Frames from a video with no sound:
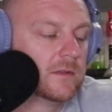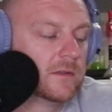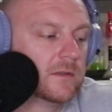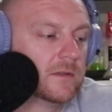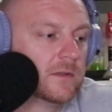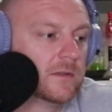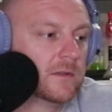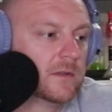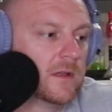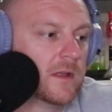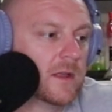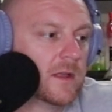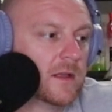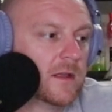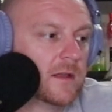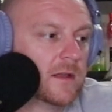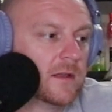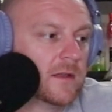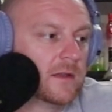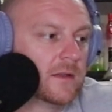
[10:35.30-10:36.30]

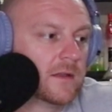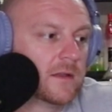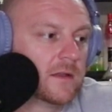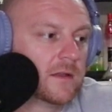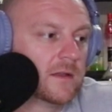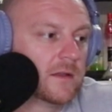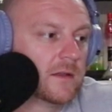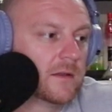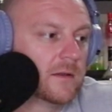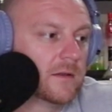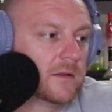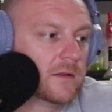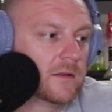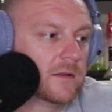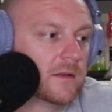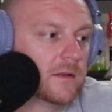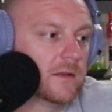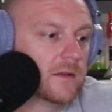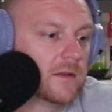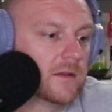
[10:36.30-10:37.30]

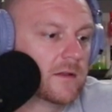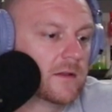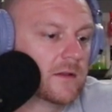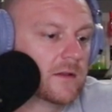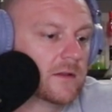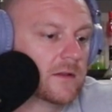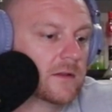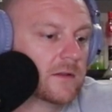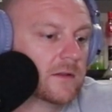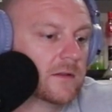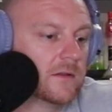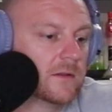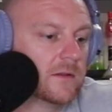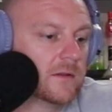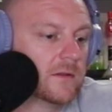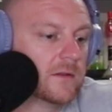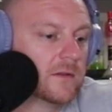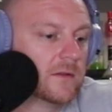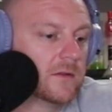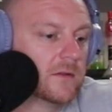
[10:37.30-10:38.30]

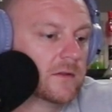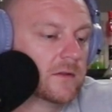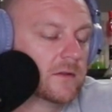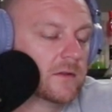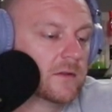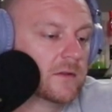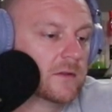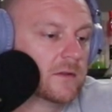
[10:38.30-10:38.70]
[no speech]